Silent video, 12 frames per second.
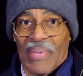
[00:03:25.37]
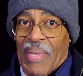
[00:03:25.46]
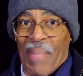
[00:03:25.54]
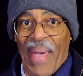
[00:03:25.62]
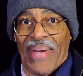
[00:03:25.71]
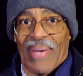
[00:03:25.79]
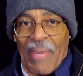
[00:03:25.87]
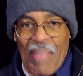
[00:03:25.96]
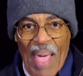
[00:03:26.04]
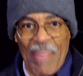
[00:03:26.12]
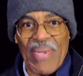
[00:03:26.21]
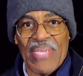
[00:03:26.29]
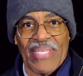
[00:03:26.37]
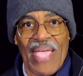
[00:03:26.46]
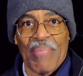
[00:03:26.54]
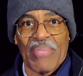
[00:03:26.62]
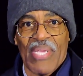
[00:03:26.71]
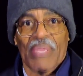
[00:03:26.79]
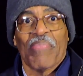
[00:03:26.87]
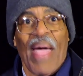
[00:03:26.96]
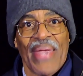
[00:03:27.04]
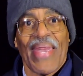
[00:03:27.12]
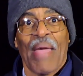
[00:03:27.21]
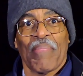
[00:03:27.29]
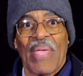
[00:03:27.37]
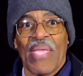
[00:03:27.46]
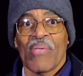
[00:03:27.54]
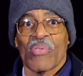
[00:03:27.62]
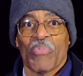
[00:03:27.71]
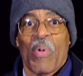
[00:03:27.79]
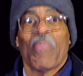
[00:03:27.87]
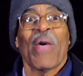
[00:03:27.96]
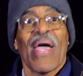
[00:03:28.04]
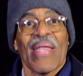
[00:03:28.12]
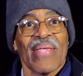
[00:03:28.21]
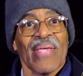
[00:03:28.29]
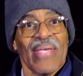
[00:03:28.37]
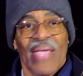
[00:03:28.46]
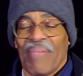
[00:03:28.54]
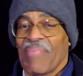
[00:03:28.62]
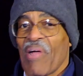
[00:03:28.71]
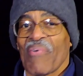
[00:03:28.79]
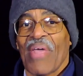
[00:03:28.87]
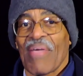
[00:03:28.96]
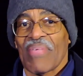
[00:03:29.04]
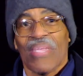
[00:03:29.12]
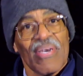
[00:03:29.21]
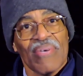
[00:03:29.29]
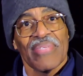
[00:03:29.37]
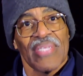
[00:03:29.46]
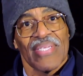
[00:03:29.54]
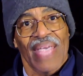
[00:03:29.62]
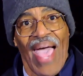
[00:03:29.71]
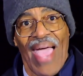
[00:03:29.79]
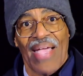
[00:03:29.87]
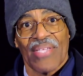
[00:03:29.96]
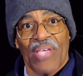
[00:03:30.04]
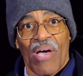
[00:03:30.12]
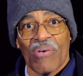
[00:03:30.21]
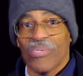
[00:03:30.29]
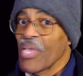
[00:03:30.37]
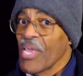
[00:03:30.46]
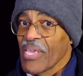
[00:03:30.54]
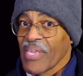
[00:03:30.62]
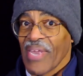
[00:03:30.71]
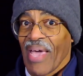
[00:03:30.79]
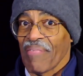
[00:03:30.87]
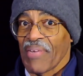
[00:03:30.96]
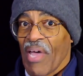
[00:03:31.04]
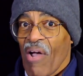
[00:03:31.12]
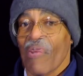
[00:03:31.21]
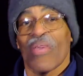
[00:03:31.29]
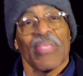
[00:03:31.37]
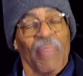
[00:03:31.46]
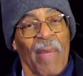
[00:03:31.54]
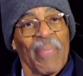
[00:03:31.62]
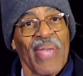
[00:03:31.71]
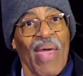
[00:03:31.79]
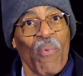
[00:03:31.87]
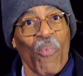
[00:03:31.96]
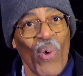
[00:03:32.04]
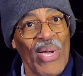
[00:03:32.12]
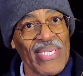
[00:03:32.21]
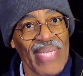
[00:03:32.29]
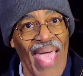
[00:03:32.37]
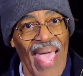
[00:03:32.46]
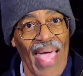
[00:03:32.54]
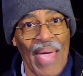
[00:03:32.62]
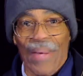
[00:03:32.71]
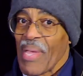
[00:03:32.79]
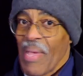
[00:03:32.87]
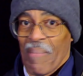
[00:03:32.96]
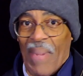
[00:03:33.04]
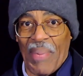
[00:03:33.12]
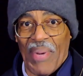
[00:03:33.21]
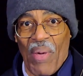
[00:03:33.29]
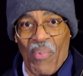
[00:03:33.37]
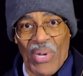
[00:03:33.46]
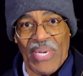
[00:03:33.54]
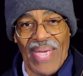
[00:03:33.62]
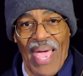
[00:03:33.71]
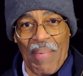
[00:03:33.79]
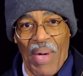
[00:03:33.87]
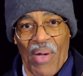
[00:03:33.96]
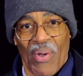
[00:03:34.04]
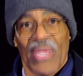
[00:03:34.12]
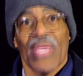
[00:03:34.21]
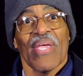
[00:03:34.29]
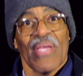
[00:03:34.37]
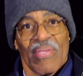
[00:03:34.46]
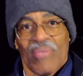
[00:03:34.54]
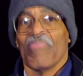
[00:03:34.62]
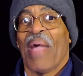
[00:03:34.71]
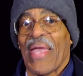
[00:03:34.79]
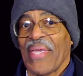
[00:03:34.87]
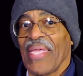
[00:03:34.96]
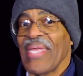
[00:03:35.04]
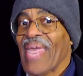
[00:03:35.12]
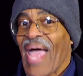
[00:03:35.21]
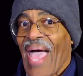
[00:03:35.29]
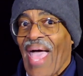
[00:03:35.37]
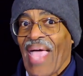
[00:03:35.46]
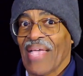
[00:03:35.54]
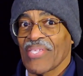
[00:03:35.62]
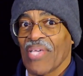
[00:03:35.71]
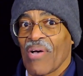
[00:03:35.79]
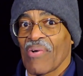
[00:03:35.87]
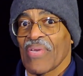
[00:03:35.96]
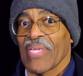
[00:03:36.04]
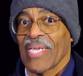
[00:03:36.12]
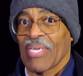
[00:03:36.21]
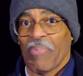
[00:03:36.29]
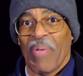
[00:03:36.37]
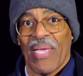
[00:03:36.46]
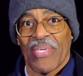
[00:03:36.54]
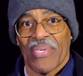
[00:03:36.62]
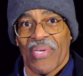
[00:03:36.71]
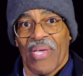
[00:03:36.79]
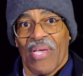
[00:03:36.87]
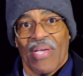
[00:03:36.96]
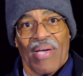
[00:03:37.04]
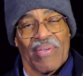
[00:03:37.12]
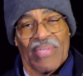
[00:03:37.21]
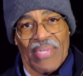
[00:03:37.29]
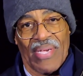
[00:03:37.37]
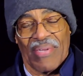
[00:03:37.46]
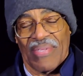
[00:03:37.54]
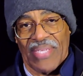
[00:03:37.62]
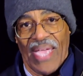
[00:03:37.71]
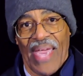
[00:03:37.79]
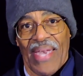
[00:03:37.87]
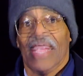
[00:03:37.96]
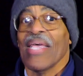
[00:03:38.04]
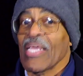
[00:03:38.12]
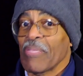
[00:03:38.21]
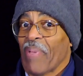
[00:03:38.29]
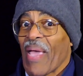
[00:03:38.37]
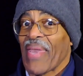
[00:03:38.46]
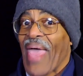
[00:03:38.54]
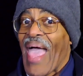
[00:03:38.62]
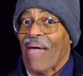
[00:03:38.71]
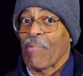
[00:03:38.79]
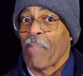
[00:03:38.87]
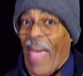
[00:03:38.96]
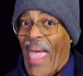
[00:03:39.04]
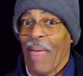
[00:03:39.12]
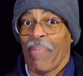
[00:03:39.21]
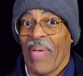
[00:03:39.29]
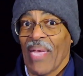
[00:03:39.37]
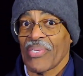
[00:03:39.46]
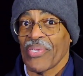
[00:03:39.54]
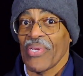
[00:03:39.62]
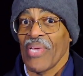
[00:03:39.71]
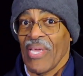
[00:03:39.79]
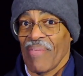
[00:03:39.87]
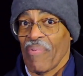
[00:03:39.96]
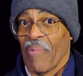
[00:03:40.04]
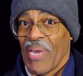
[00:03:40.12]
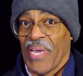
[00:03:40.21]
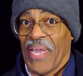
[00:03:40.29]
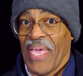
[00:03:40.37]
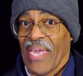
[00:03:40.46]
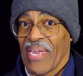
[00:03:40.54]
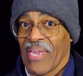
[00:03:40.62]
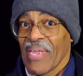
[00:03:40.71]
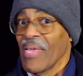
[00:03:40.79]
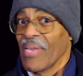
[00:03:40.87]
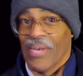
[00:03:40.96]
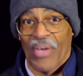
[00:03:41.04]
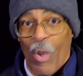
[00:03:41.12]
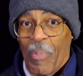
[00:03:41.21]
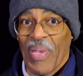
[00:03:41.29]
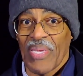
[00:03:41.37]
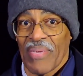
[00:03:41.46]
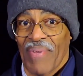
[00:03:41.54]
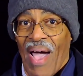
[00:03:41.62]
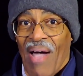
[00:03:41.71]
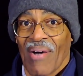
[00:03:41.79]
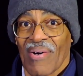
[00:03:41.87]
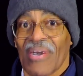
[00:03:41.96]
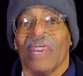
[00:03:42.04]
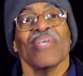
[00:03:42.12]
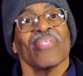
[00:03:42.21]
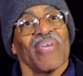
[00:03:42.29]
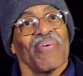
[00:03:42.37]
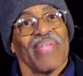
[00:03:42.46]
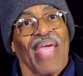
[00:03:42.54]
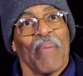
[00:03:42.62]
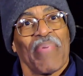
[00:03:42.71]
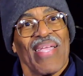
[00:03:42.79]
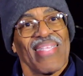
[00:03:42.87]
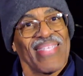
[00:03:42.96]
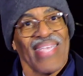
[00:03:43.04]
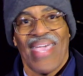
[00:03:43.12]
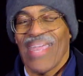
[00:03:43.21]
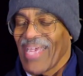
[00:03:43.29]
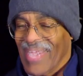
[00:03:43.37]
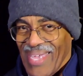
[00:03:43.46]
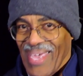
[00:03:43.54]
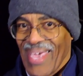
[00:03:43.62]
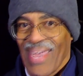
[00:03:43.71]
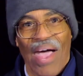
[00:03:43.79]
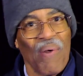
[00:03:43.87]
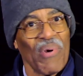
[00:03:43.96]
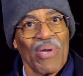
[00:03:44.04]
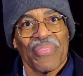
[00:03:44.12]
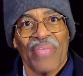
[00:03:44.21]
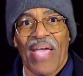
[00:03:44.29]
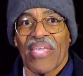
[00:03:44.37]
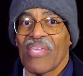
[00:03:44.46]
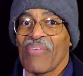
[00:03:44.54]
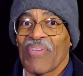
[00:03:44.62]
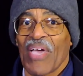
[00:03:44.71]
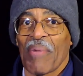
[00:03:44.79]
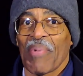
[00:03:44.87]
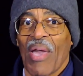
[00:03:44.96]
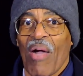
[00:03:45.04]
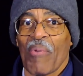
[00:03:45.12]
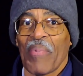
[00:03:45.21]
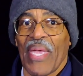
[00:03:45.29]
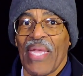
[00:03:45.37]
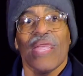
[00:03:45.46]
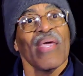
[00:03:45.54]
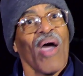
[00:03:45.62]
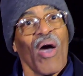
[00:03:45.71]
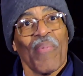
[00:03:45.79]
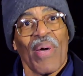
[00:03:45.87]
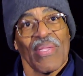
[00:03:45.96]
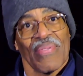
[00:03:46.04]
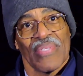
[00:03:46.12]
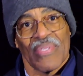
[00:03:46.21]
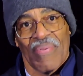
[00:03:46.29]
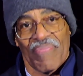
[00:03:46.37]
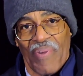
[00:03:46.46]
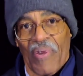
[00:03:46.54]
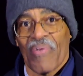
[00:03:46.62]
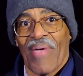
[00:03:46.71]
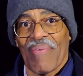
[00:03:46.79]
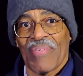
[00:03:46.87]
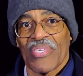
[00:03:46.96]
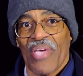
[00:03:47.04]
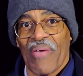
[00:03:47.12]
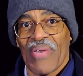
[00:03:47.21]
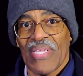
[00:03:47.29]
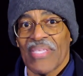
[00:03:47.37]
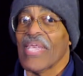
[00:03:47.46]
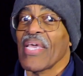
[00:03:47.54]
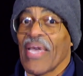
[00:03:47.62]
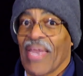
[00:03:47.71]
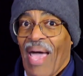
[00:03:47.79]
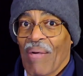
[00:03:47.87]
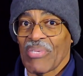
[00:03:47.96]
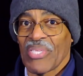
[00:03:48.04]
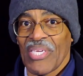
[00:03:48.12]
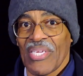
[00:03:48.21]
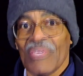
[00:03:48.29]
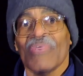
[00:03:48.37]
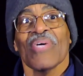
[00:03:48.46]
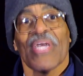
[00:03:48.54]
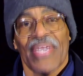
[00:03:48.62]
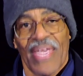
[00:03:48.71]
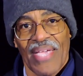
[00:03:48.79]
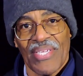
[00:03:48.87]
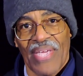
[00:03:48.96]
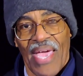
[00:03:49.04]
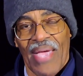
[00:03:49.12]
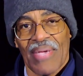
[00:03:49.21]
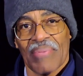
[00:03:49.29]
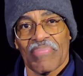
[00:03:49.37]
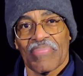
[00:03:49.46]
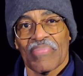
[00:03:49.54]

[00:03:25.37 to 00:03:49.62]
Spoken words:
It might be the same as this, might not be usable. But if you don't never use these high ISOs, you never know. This might be that one time, maybe that one time only, you might need a high ISO to get the picture. Because the saying is, it's better to have a bad picture if you really need it than no picture at all. So with that being said, again, I want to thank you for coming along with me on my photographic journeys, and I will see you next time.